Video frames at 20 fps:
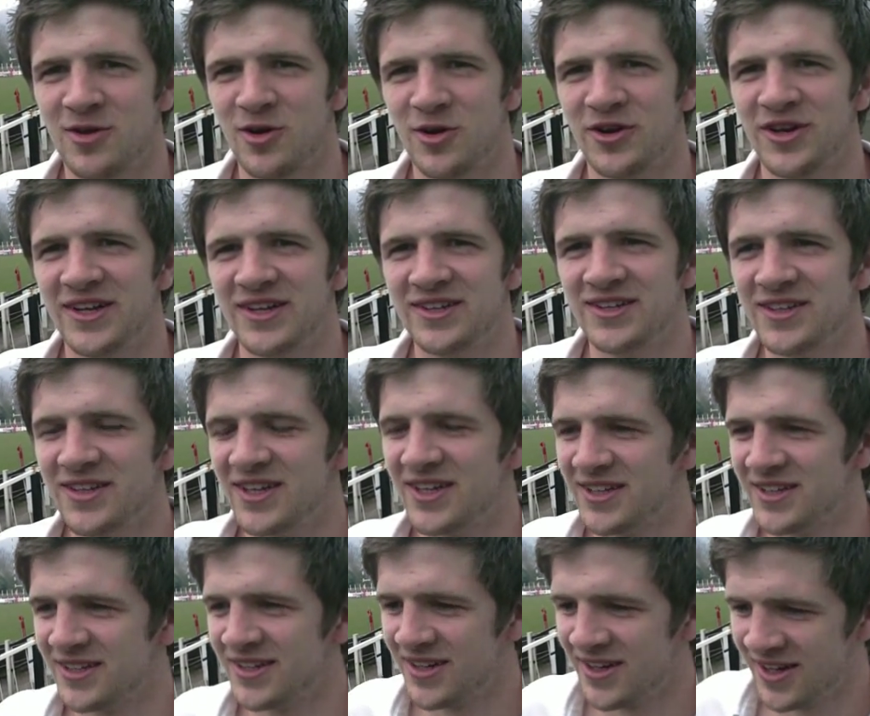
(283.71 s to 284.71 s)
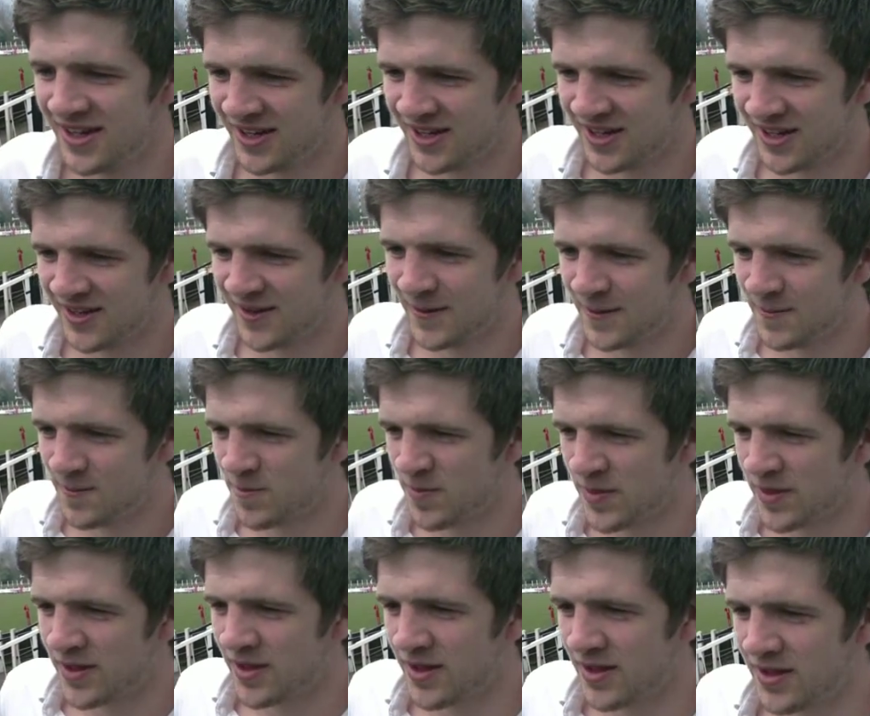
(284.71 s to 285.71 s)
got in, and then
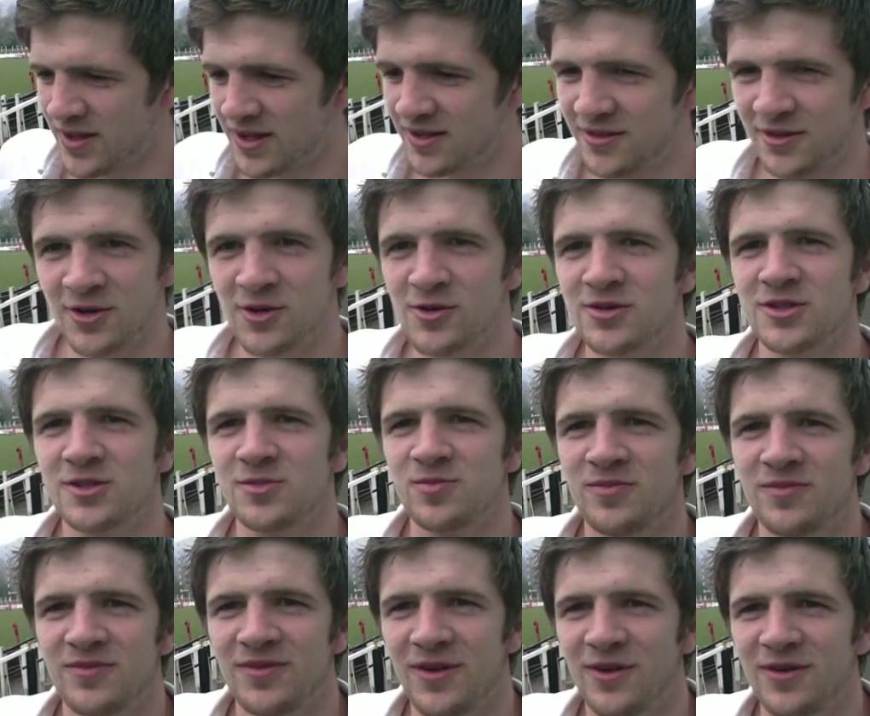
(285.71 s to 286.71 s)
I don't know, it just